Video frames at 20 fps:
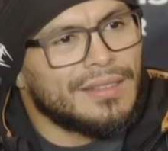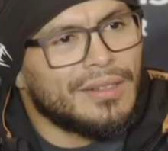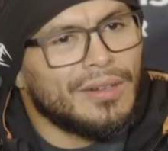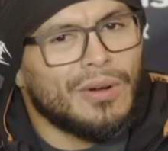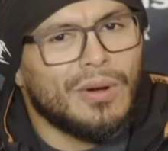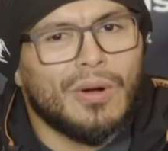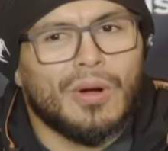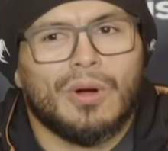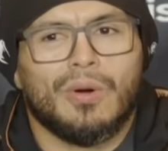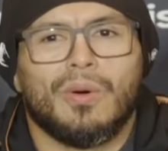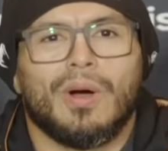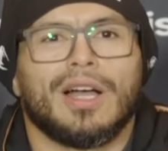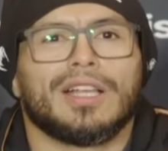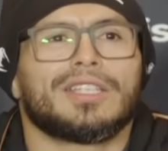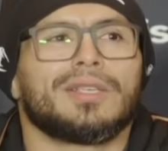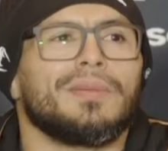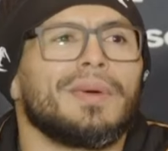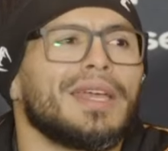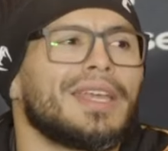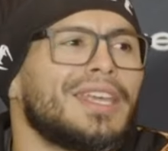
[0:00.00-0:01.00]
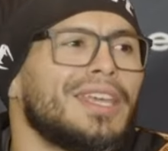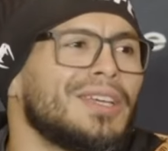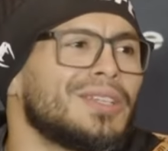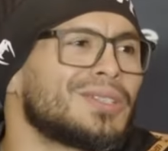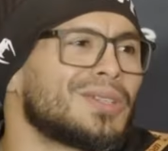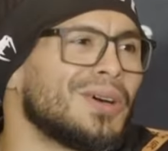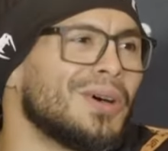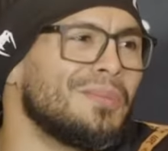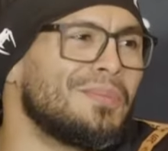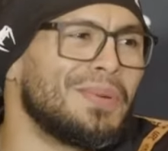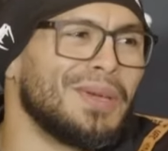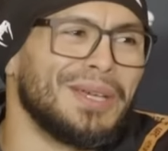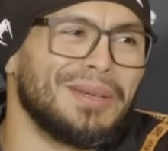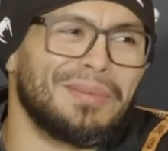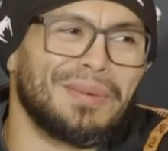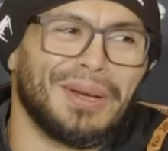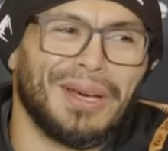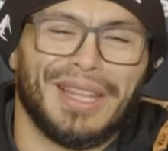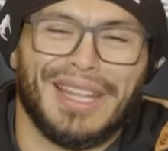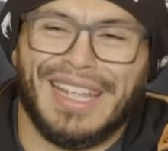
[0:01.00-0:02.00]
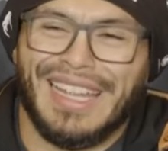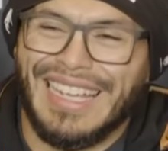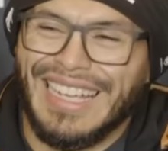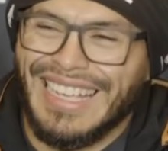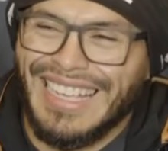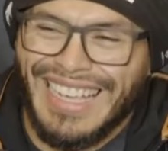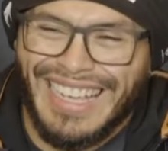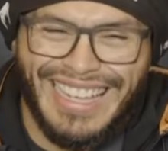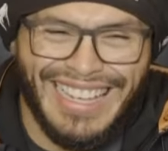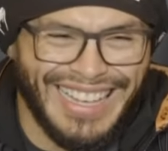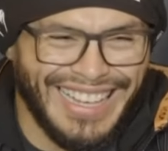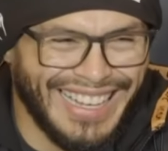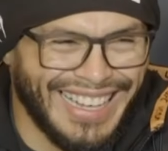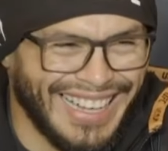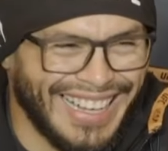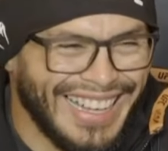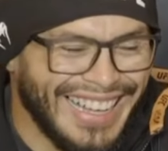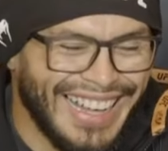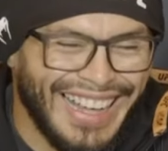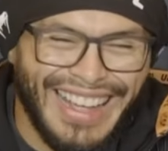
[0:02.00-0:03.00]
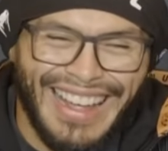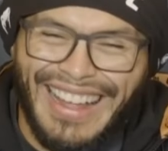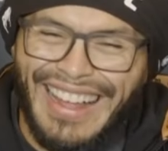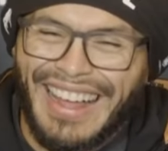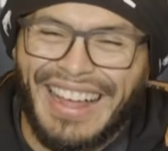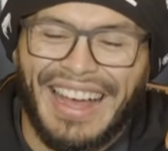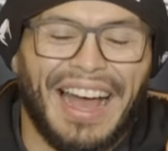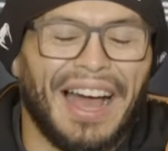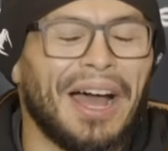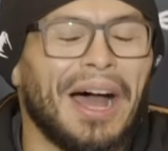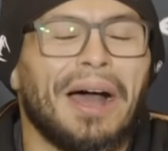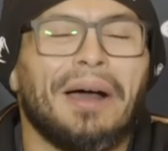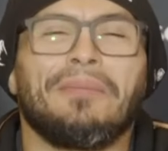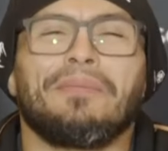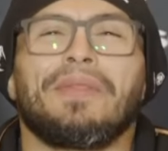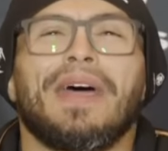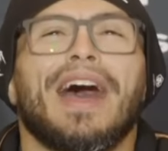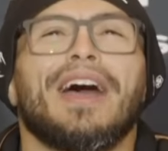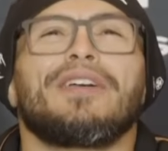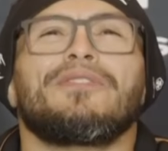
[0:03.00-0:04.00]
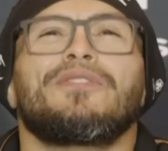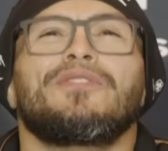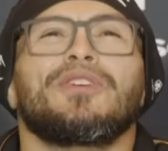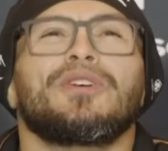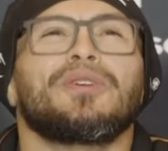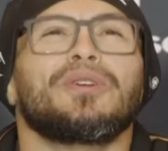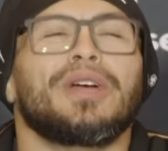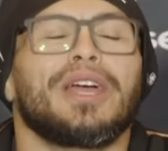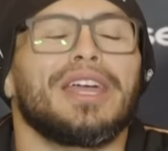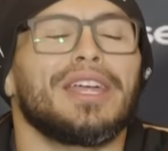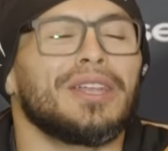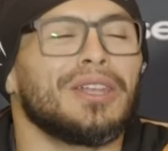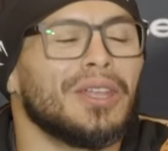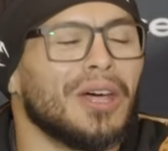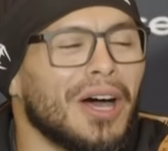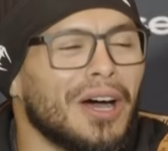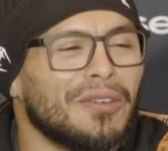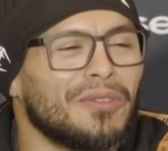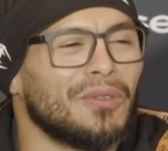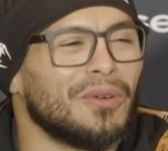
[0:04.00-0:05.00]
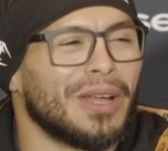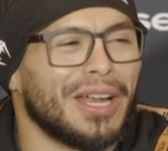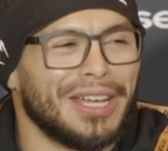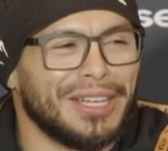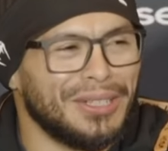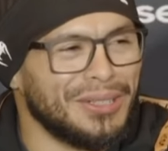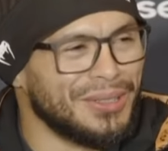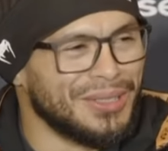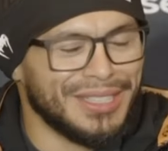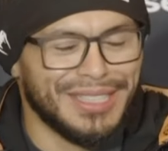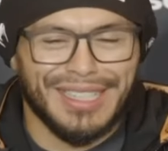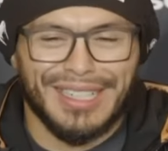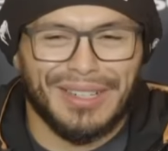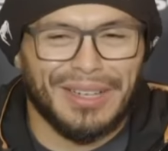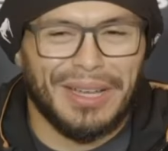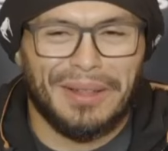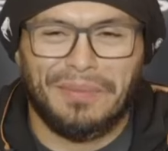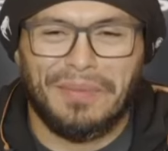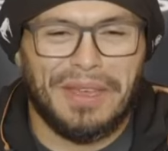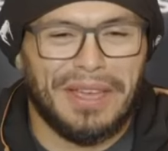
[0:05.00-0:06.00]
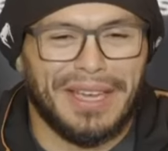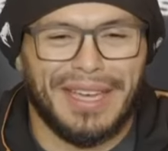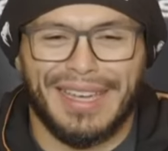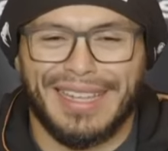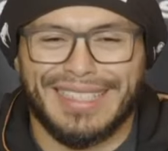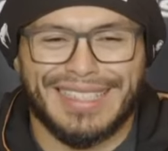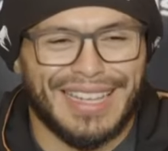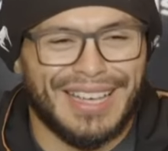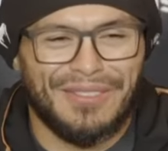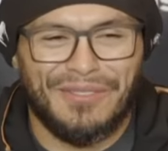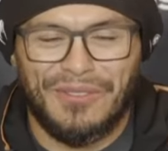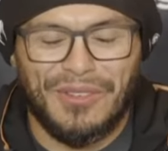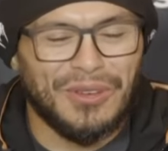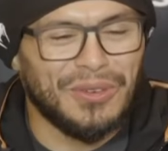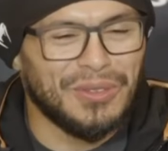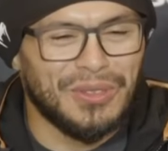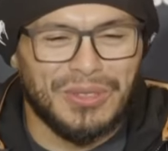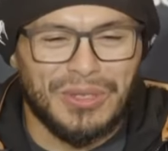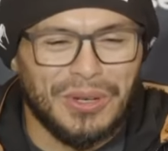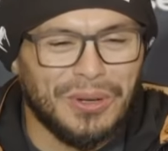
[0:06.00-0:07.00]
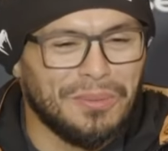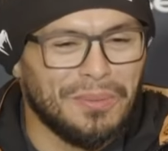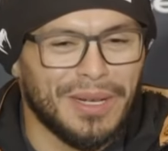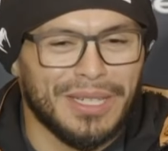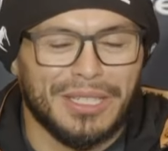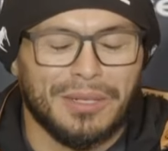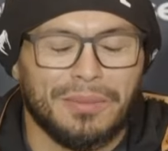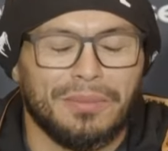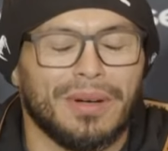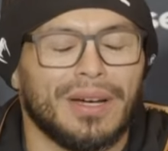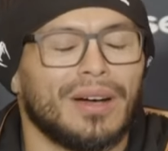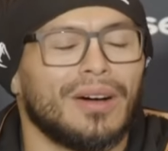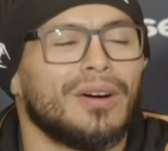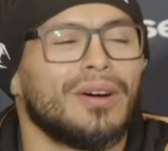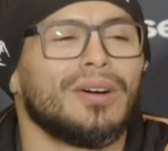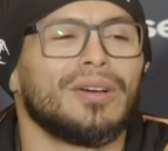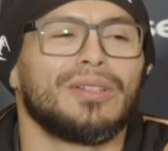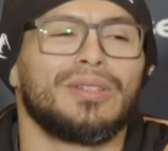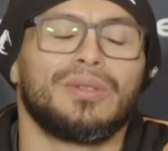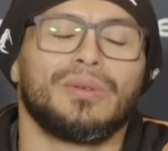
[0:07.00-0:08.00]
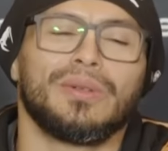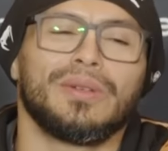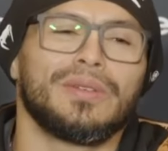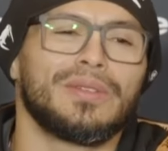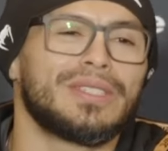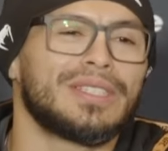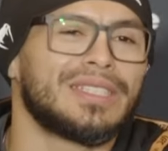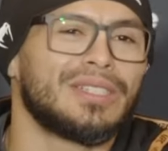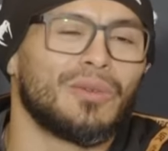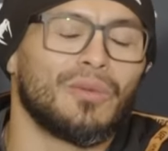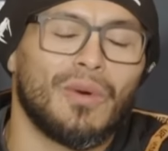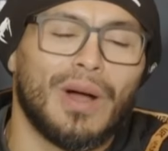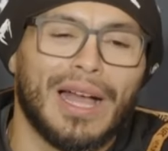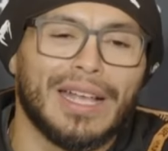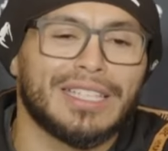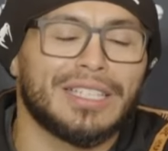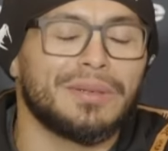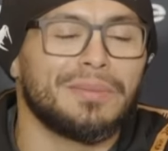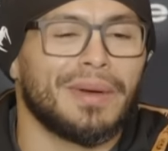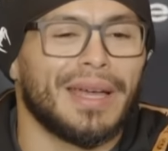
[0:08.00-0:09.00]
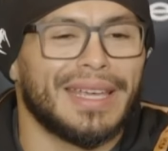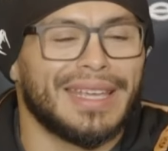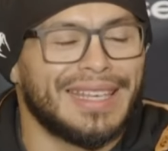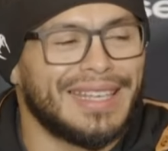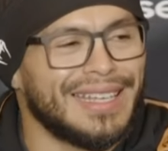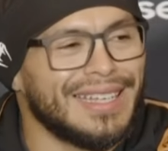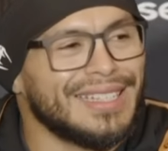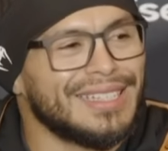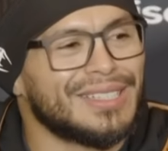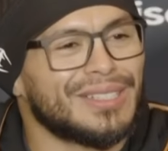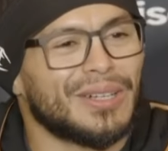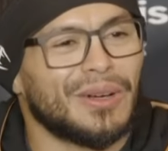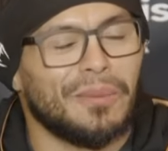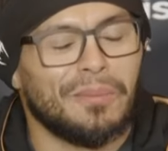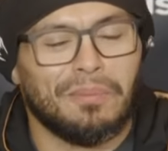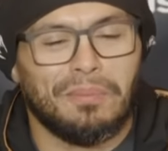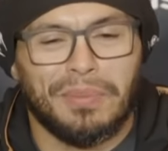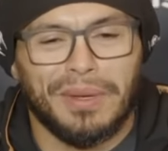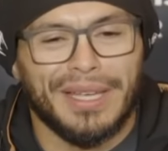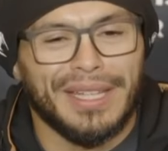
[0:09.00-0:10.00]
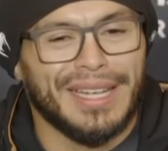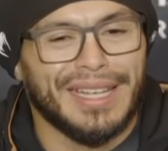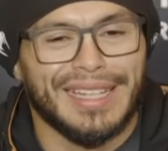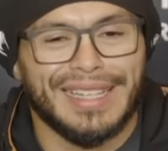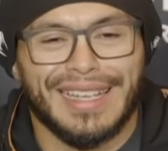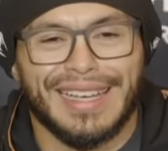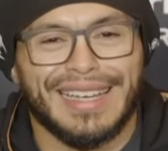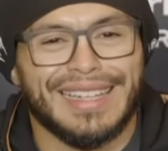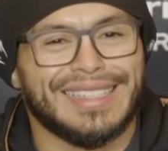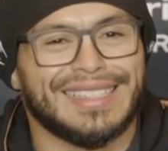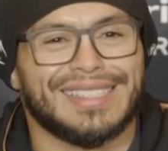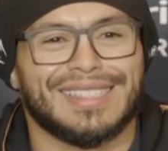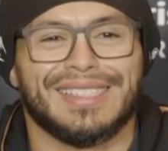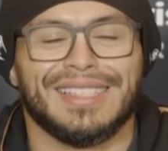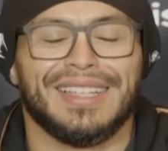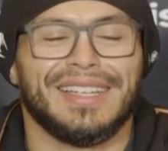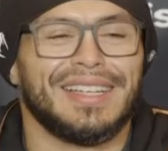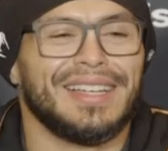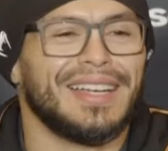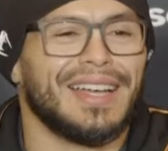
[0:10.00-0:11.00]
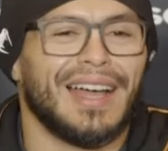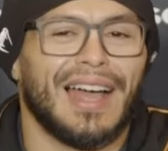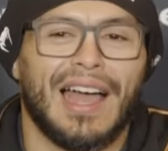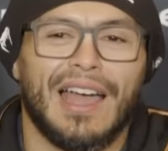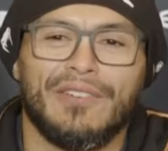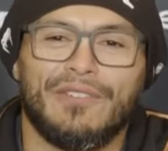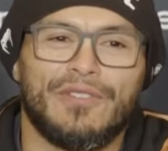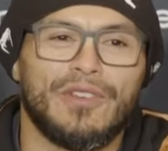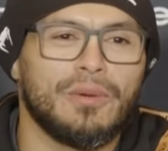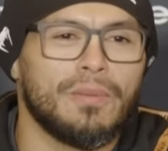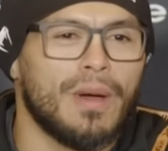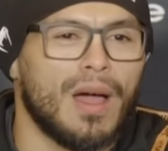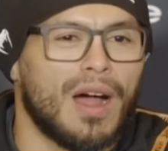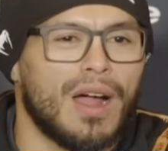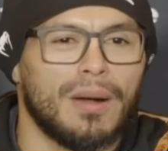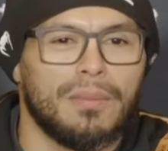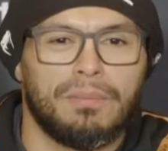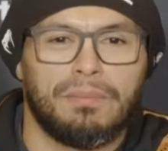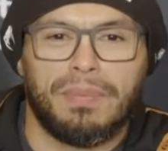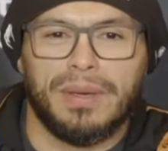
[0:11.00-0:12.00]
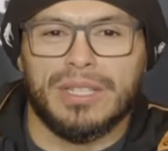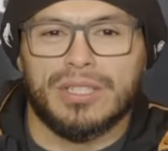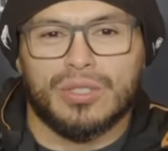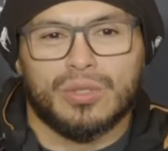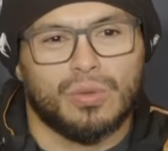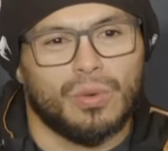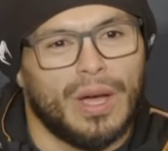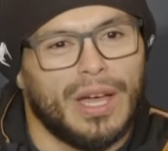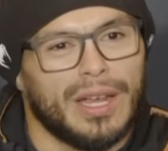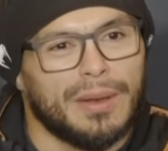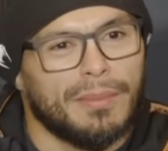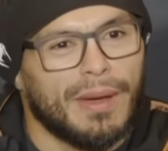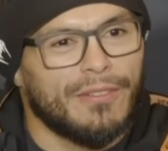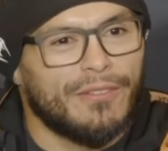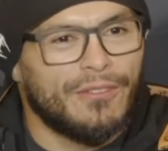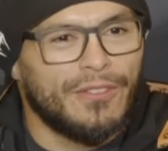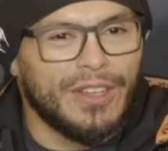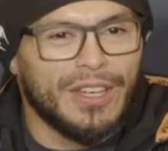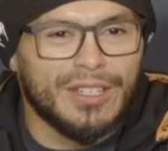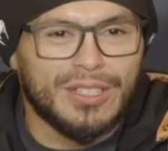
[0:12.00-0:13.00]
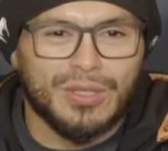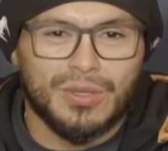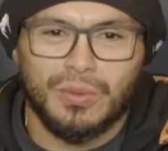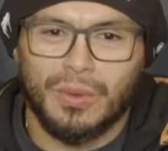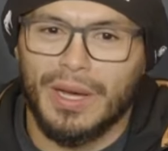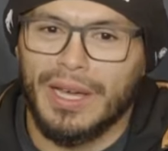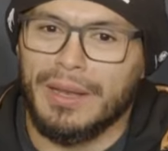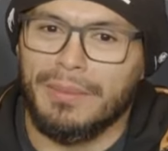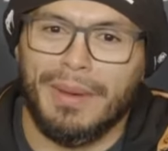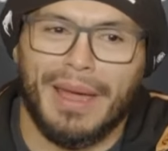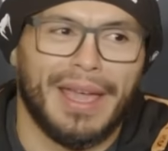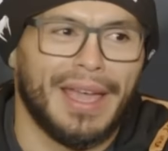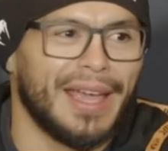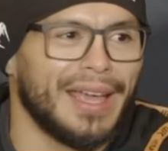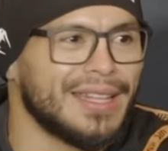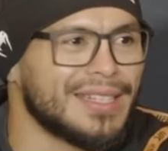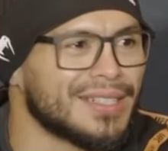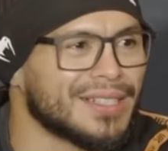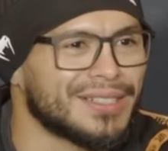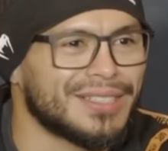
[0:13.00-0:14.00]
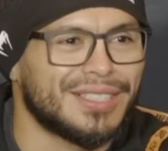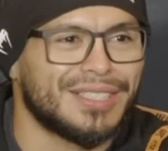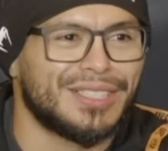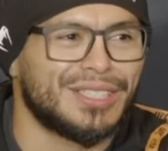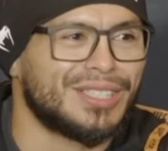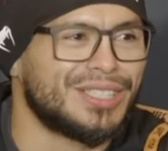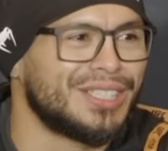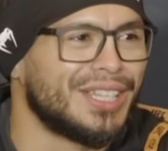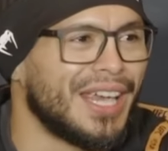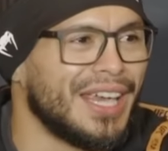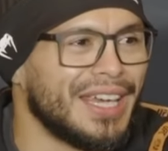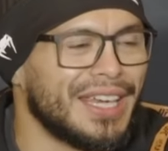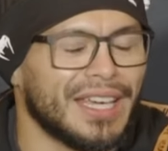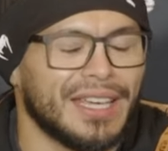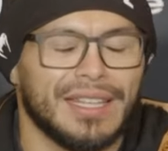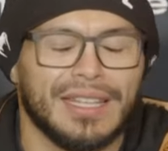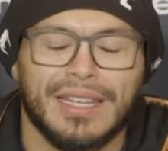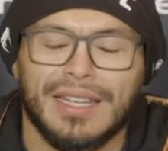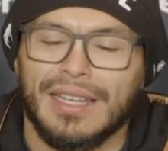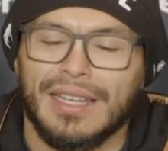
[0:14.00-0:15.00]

Oh, watching my kids compete, brother. I feel in love what I do, you know. I feel so much. But, watching my kids competing, I feel my armpits sweating, my feet is sweating, my hands are shaking,